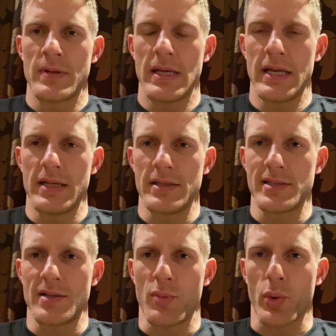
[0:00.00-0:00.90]
It
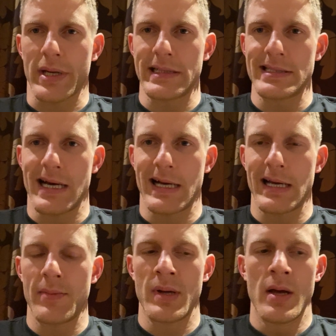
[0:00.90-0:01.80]
is the morning
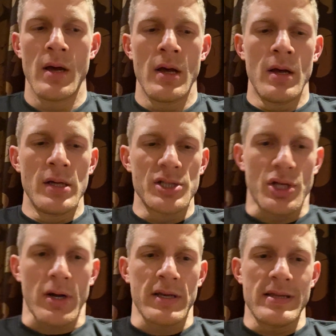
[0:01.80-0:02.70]
time,
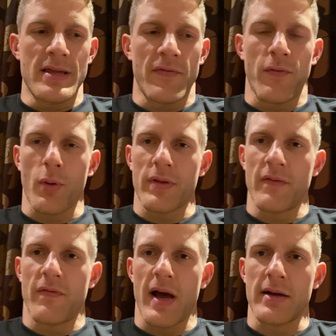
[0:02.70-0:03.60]
starting the fourth and
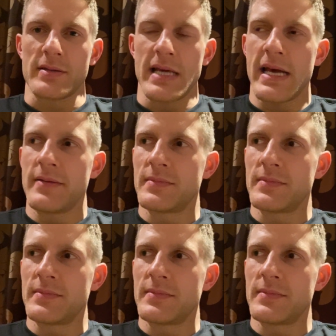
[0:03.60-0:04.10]
final day,